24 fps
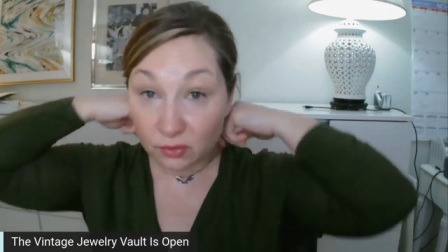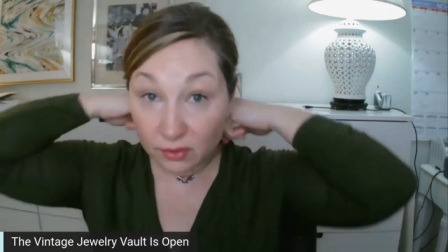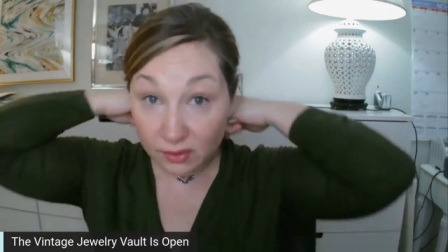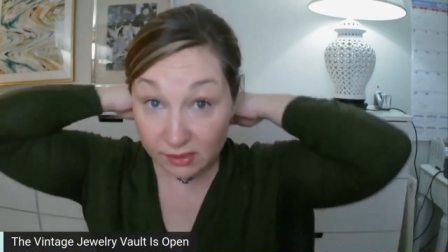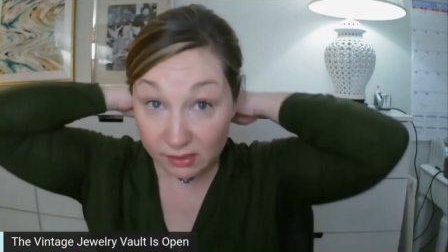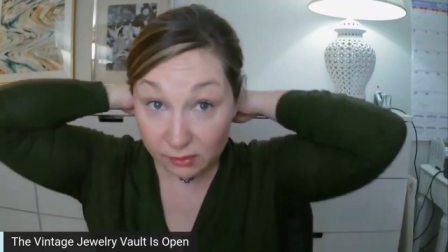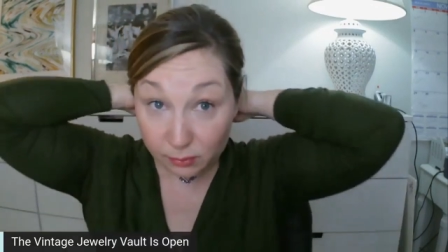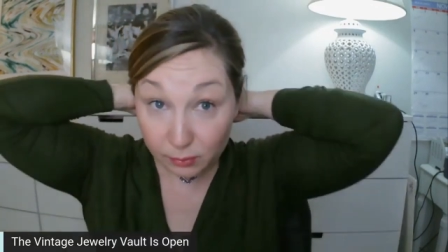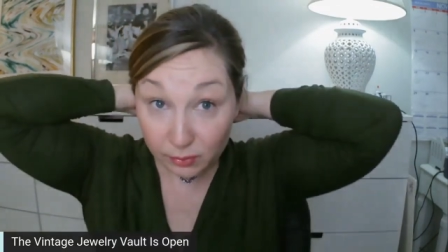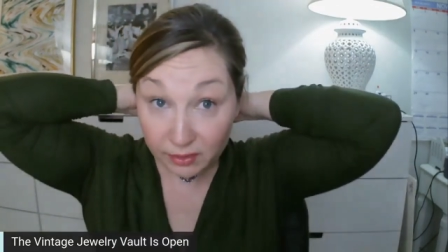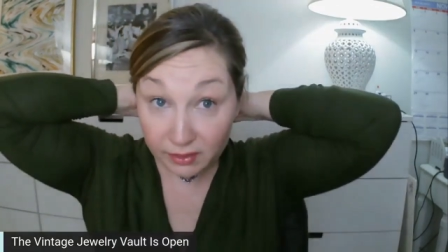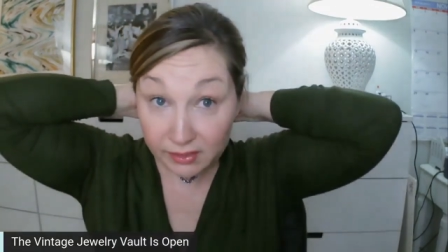
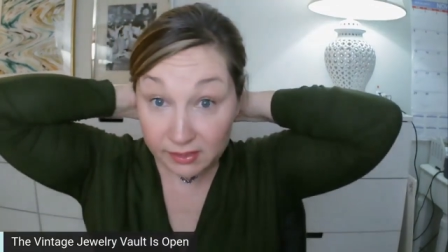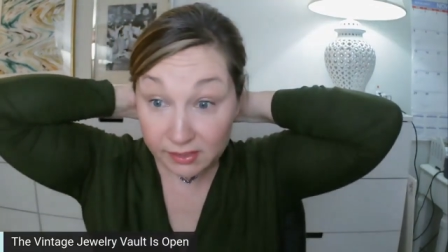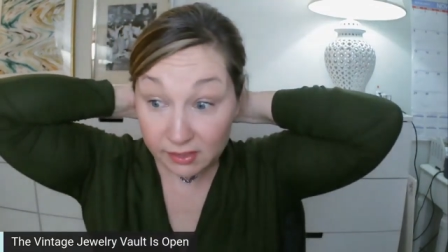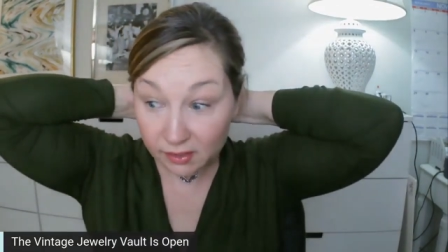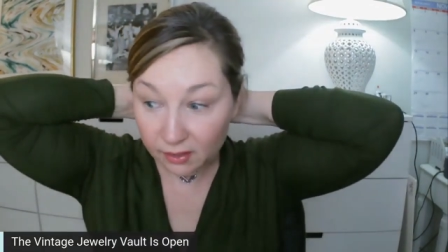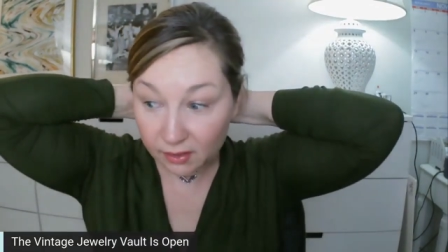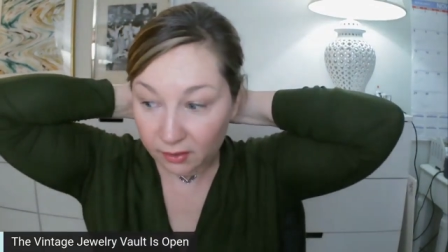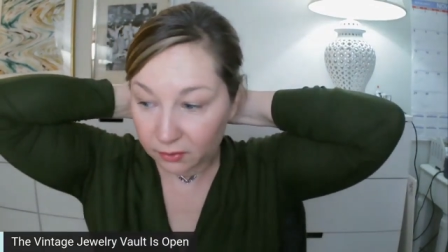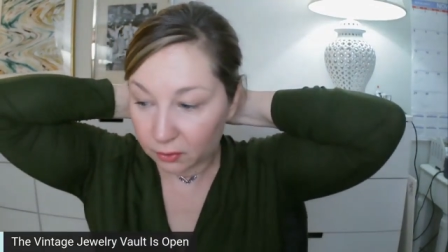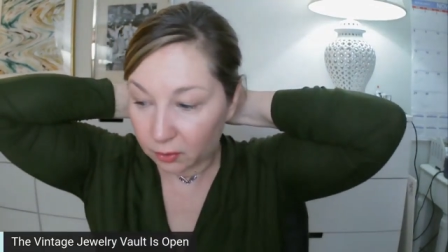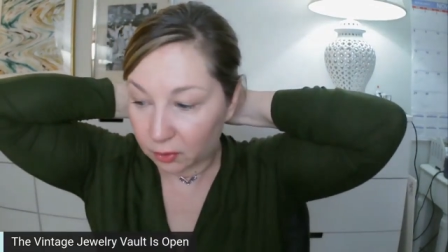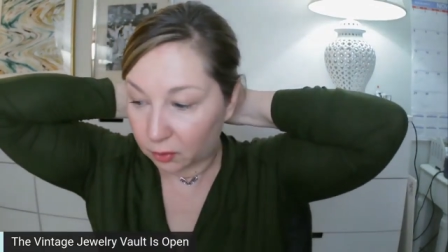This one is
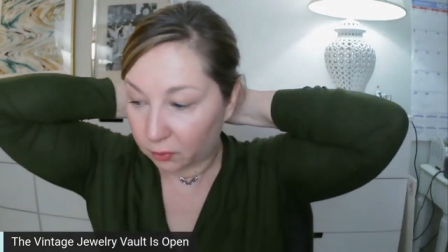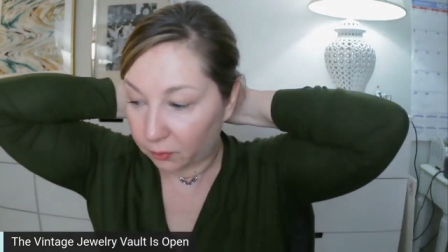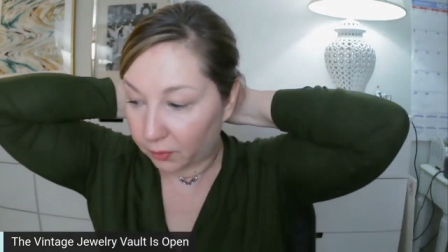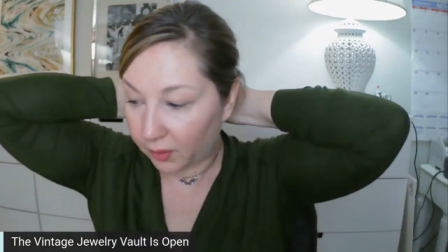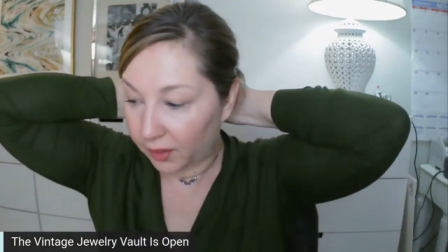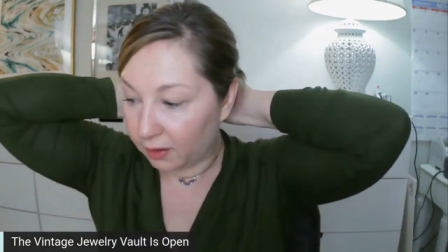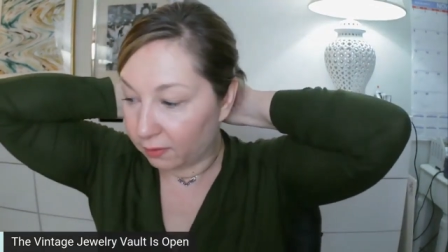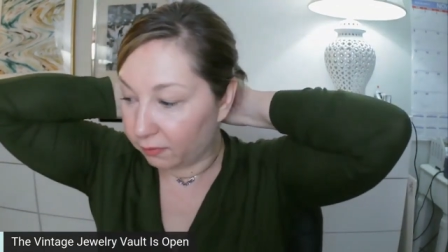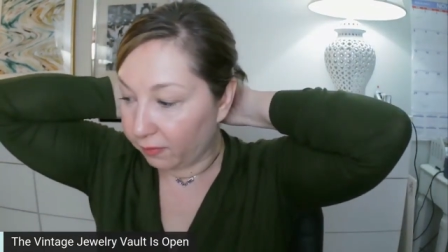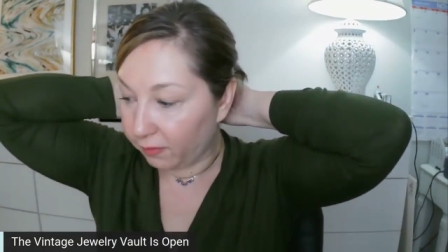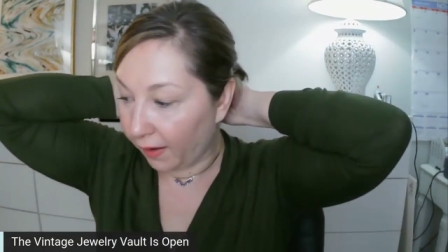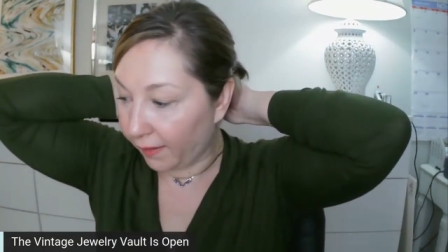another
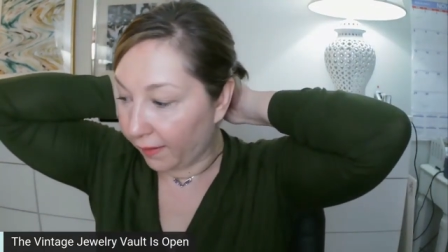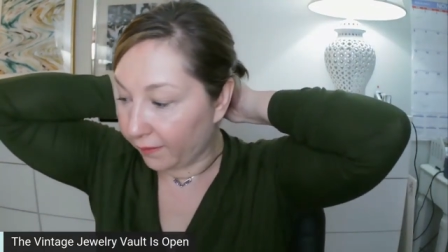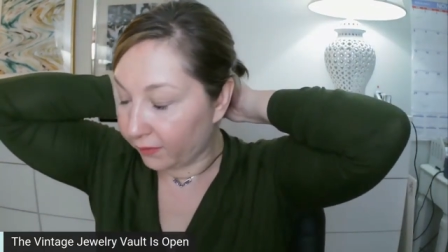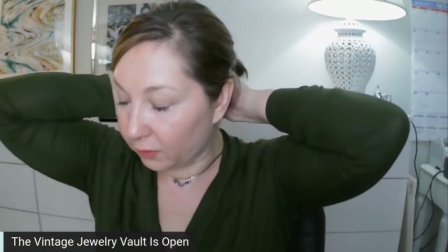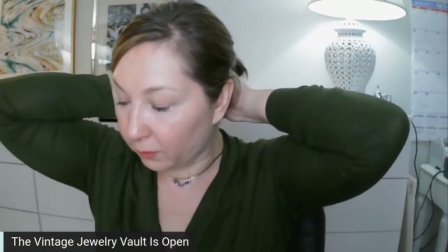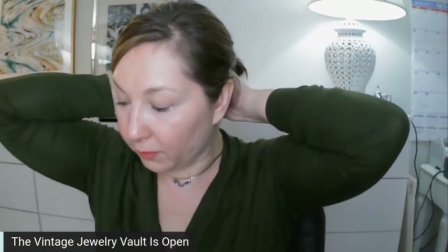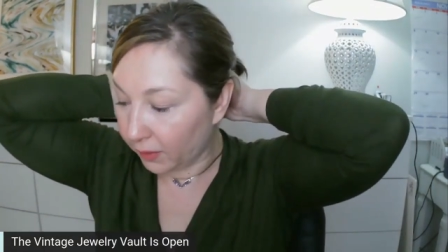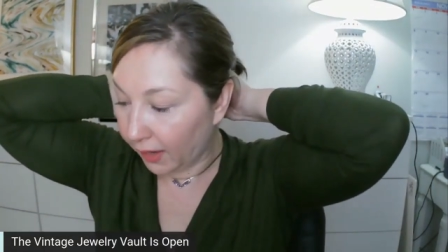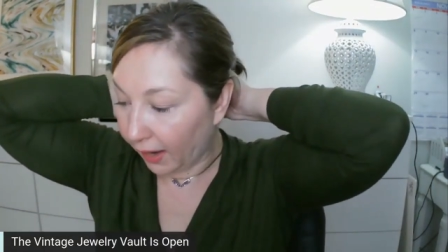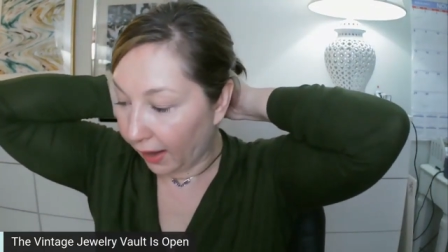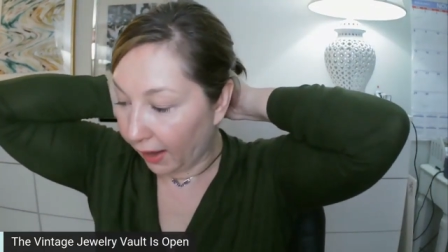great find that we